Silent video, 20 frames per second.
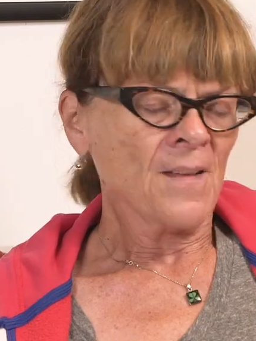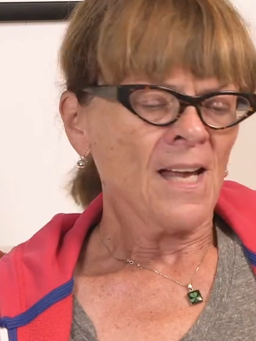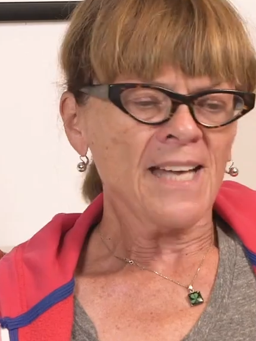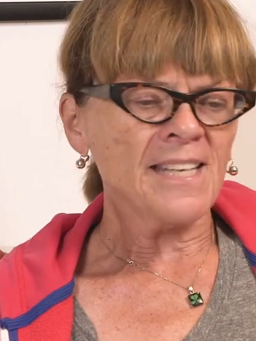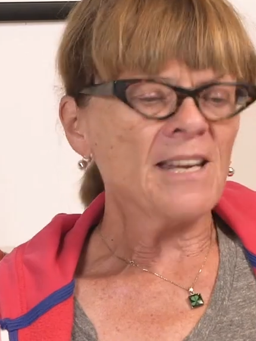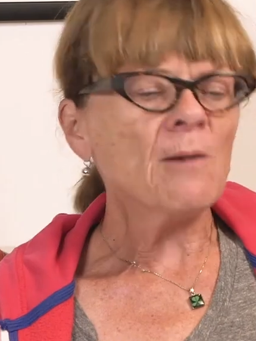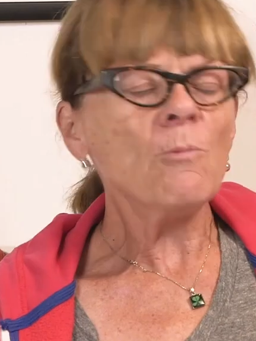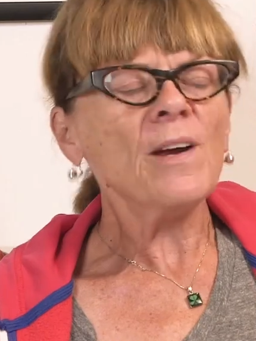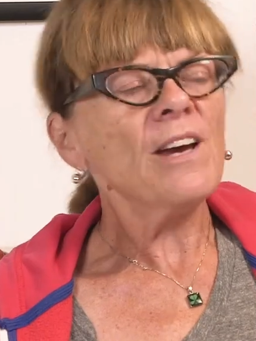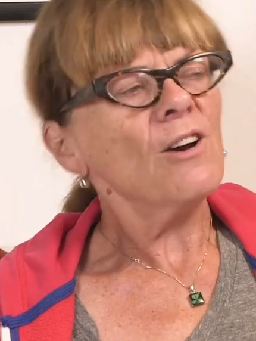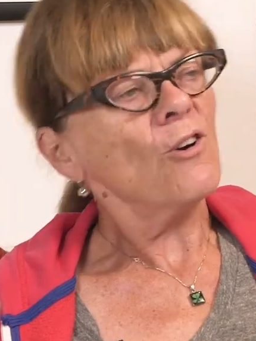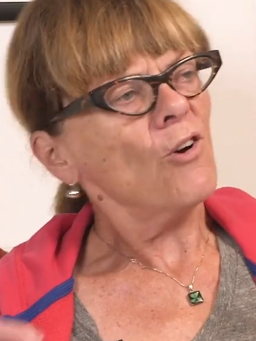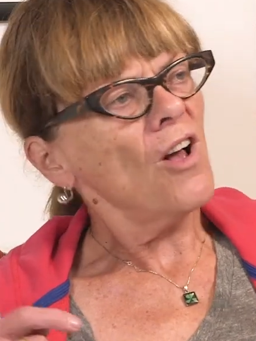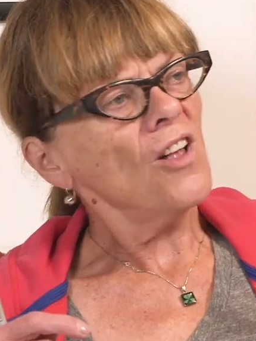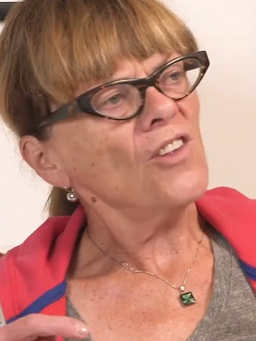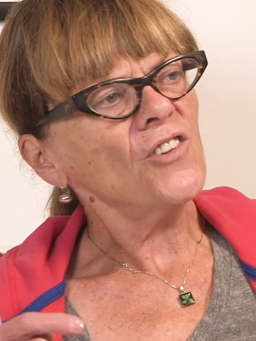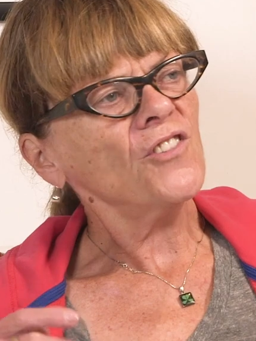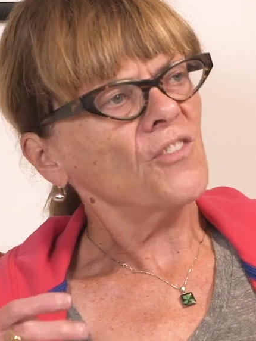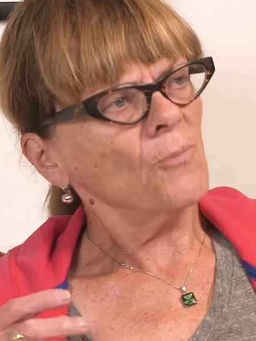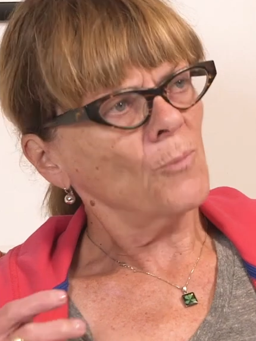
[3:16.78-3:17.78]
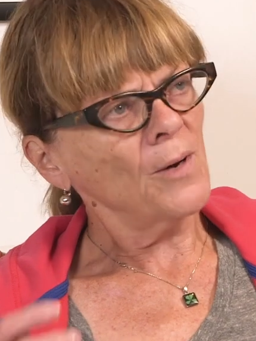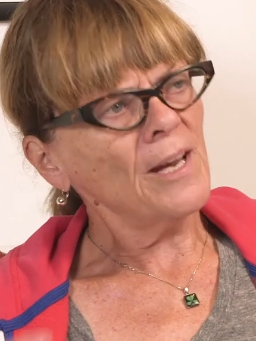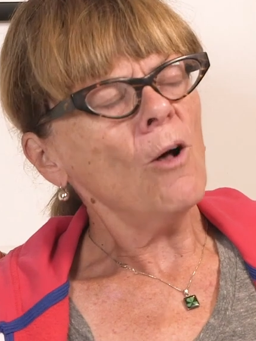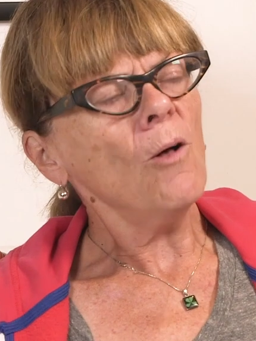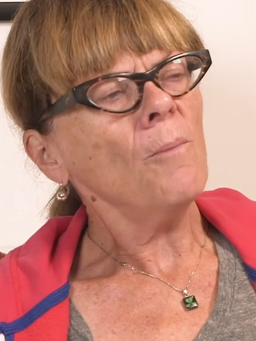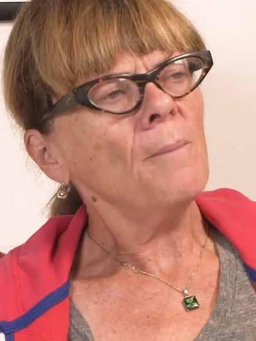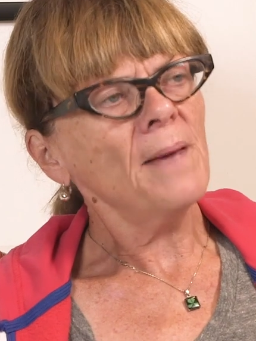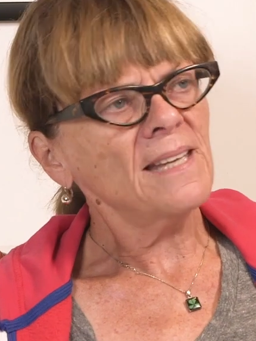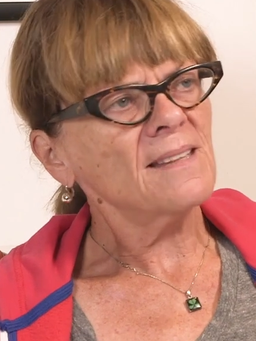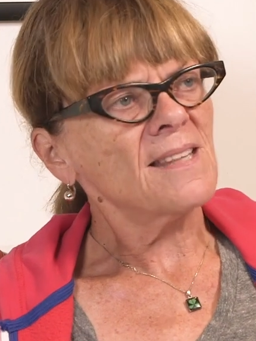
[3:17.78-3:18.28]
And yet we
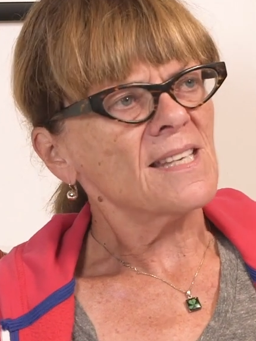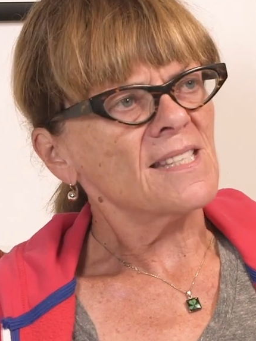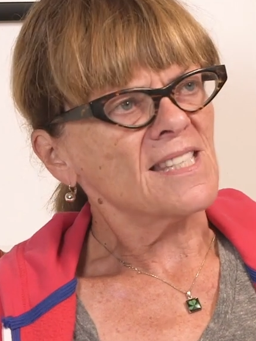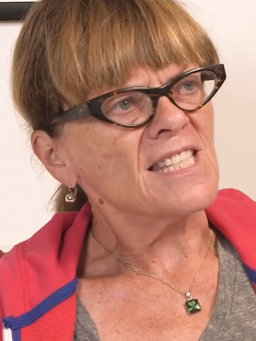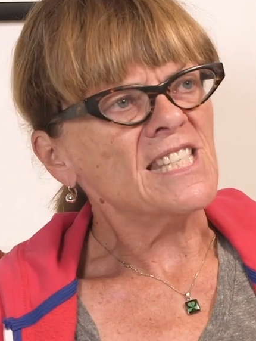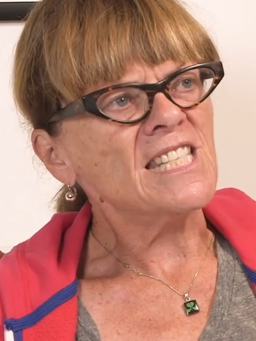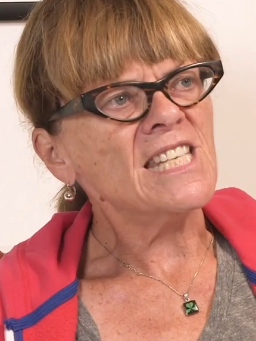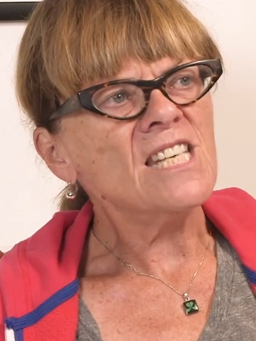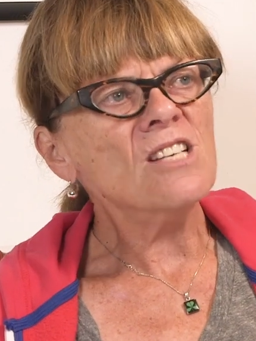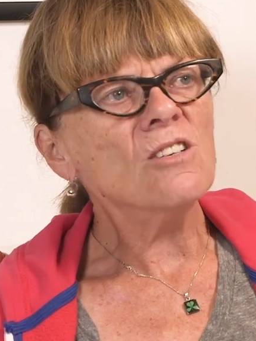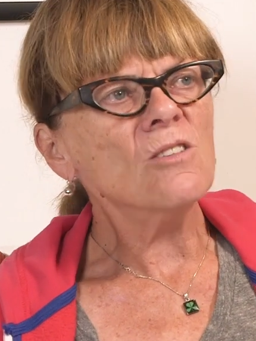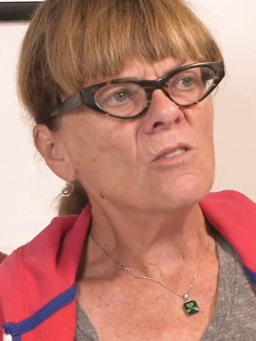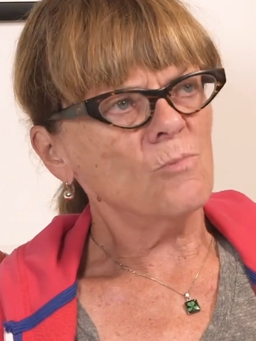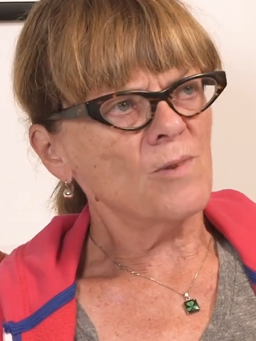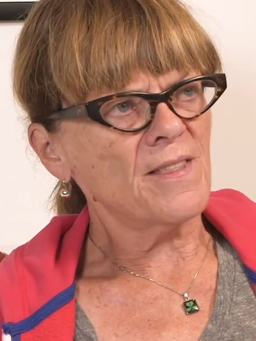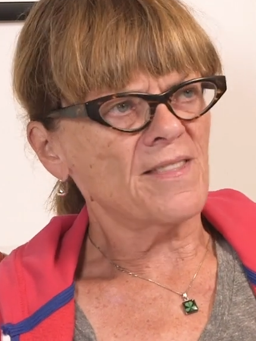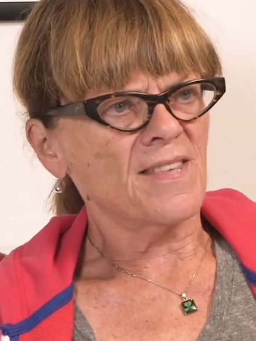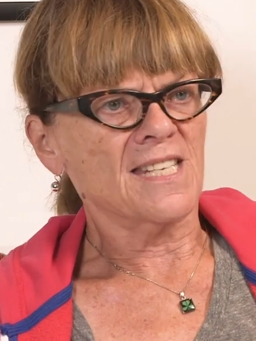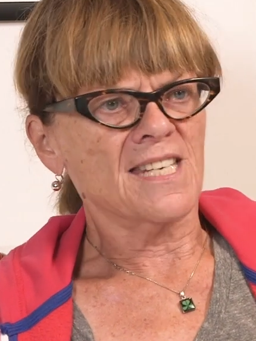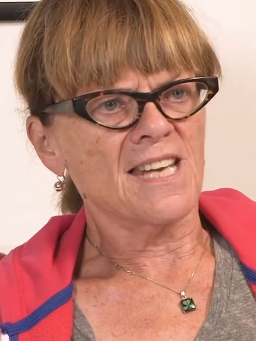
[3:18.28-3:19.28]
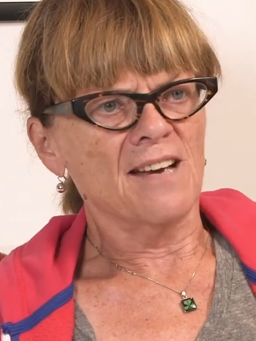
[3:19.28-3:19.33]
all make this deal with the